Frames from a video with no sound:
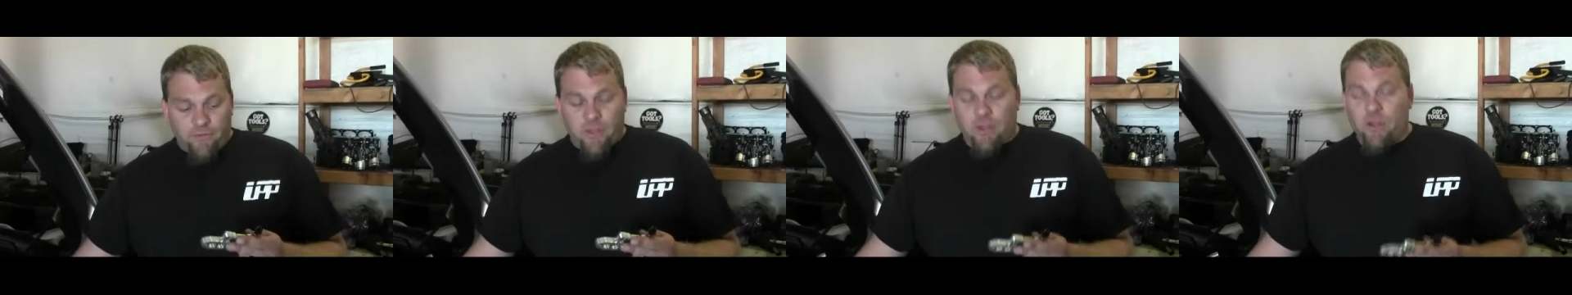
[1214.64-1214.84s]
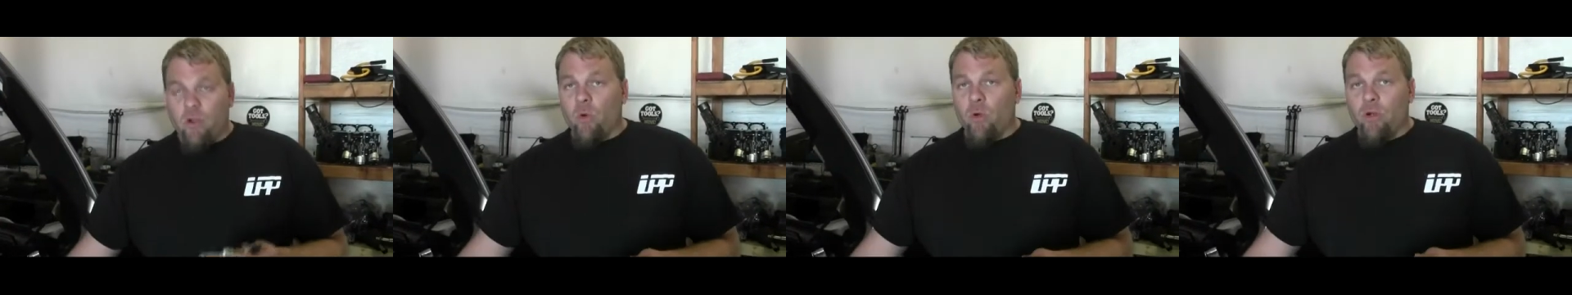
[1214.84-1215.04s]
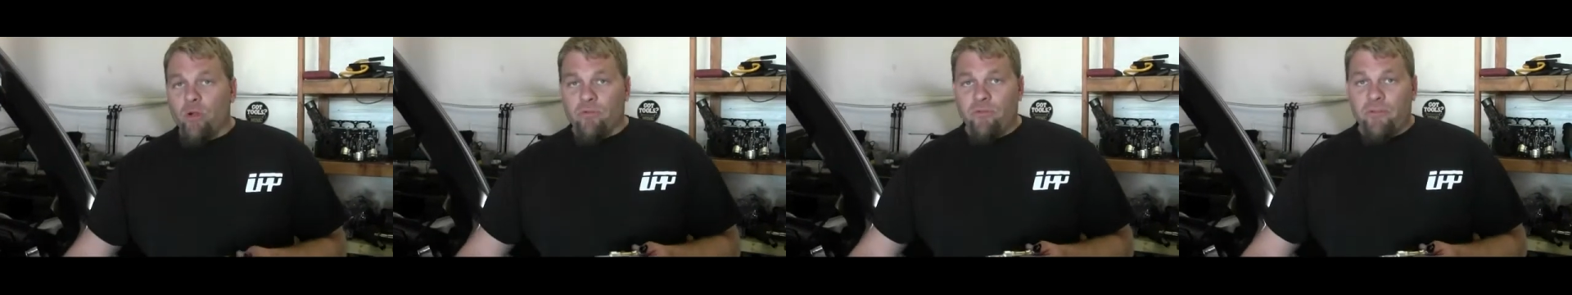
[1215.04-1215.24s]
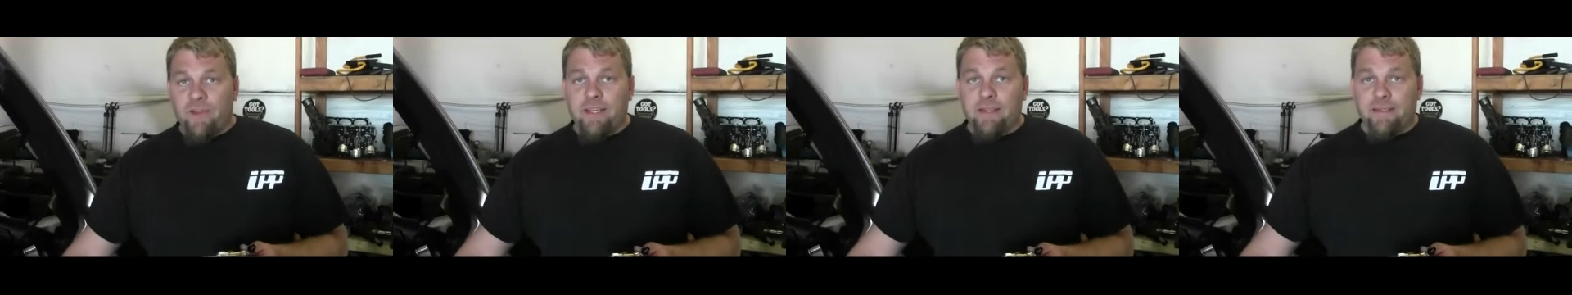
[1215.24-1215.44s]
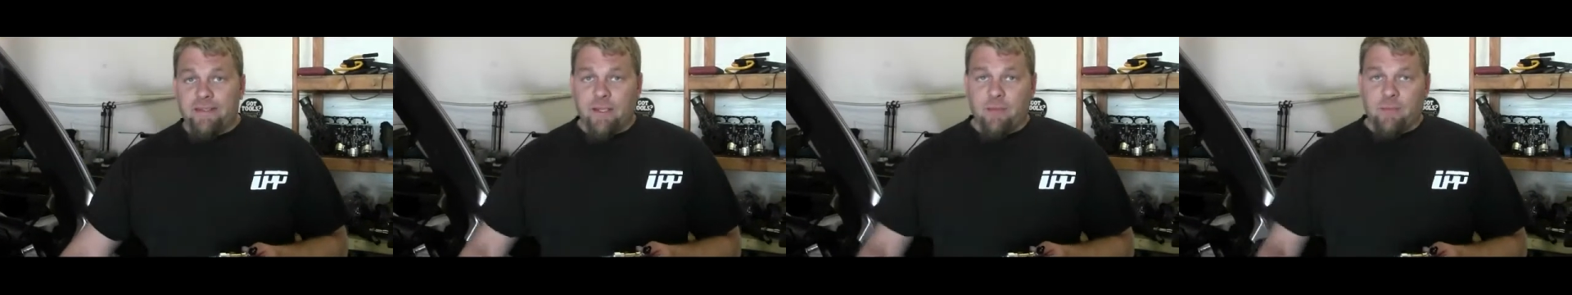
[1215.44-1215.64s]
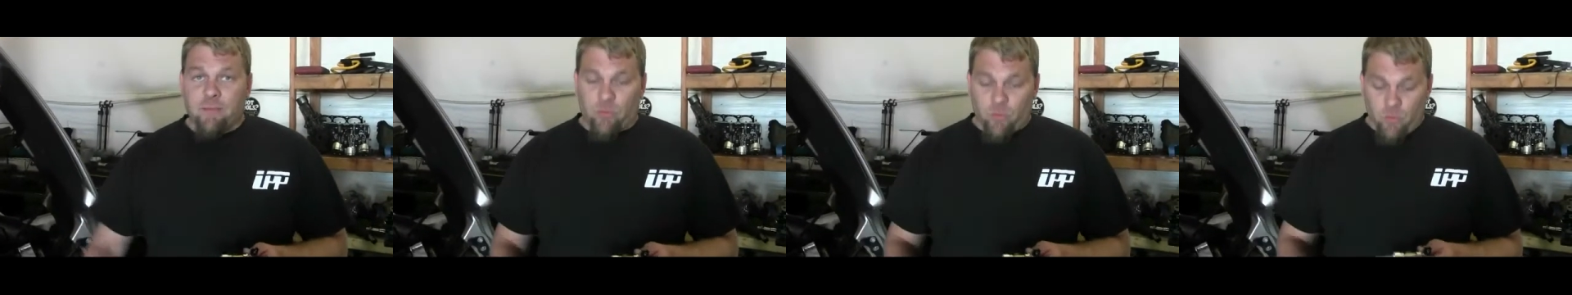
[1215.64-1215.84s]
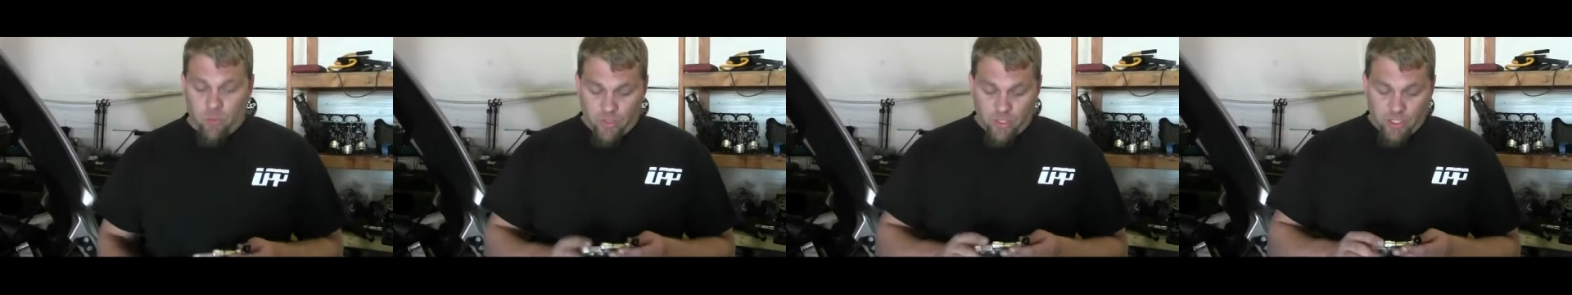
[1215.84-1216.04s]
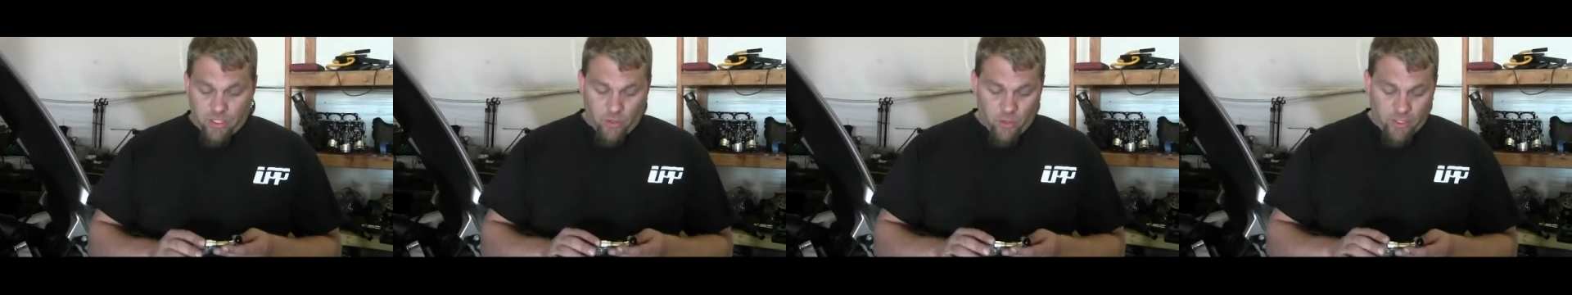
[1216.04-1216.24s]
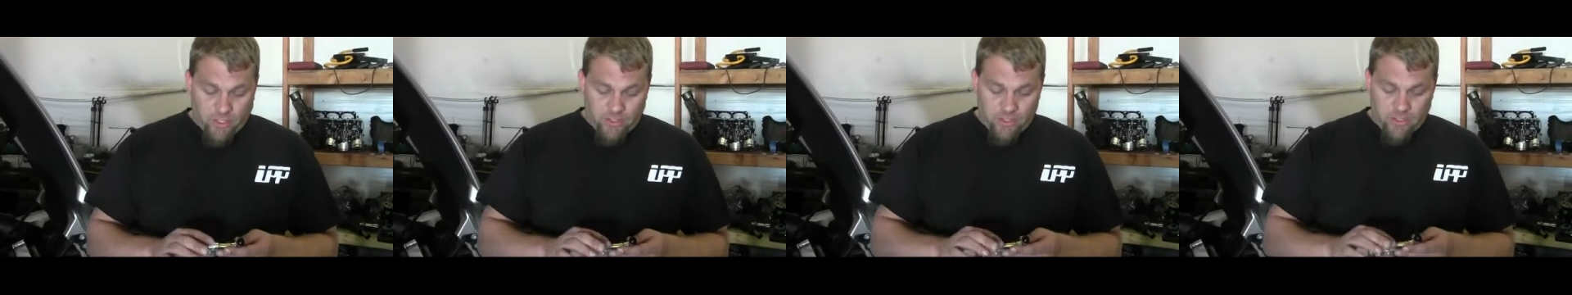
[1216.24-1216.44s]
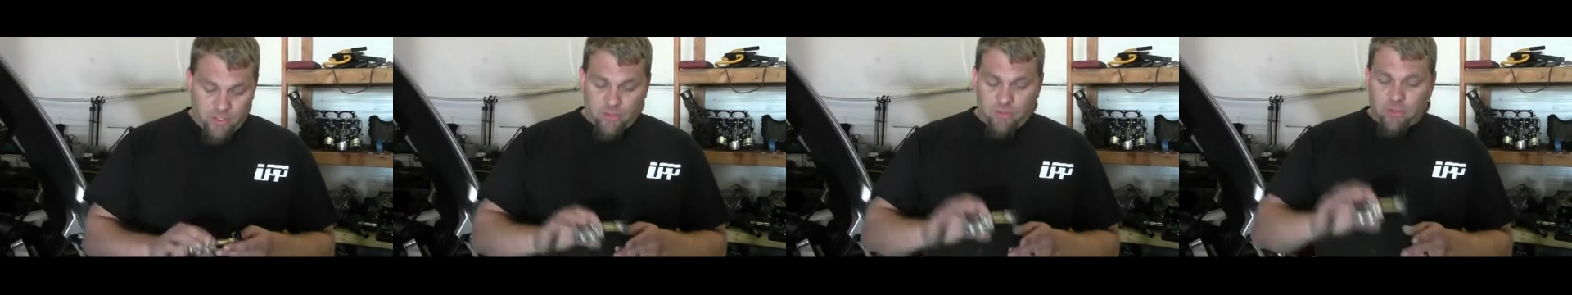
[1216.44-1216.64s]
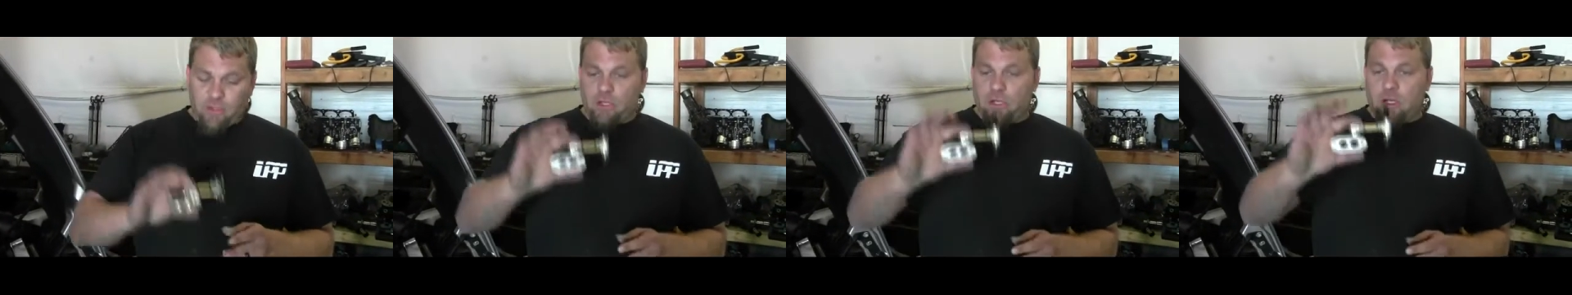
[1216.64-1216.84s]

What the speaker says: the oil feed assembly, what we're going to go ahead and do,